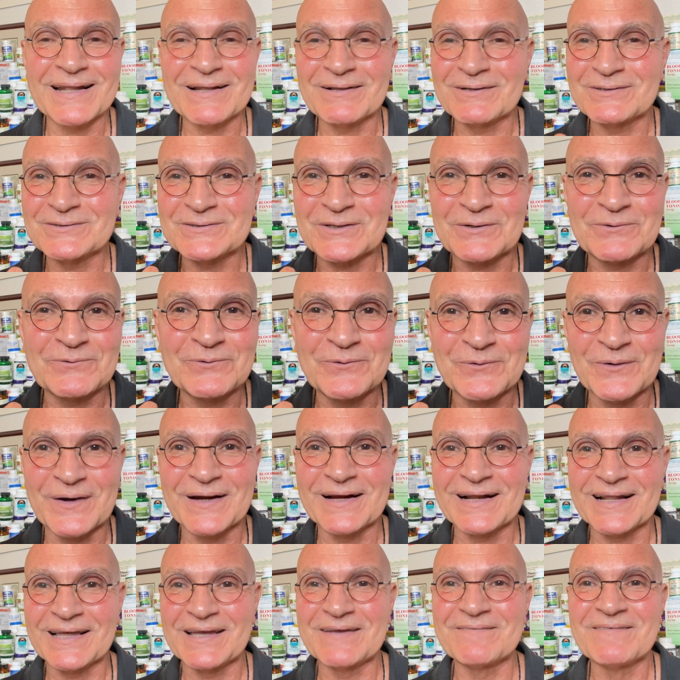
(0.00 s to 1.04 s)
Those are
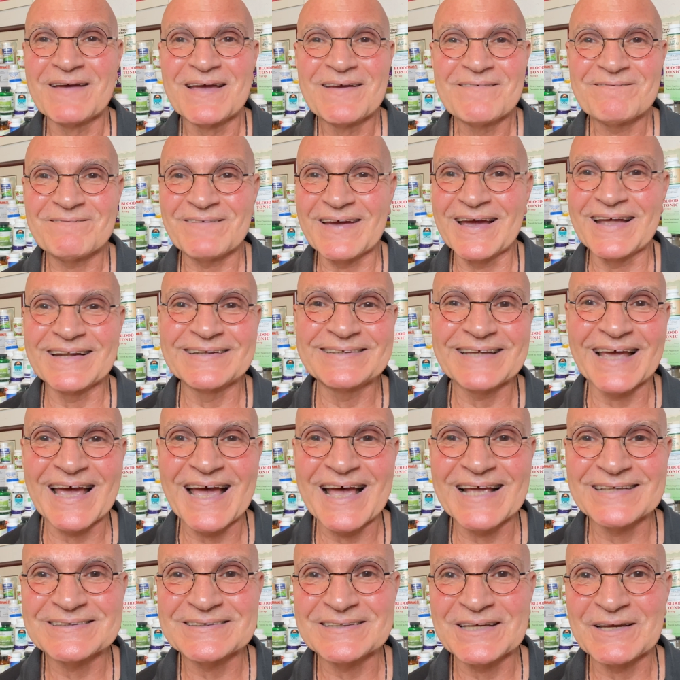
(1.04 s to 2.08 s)
really
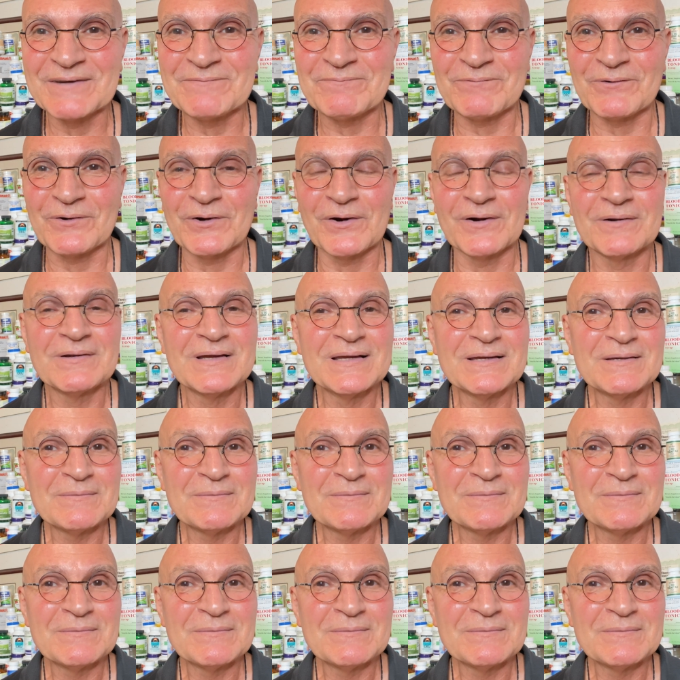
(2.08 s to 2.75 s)
fantastic for,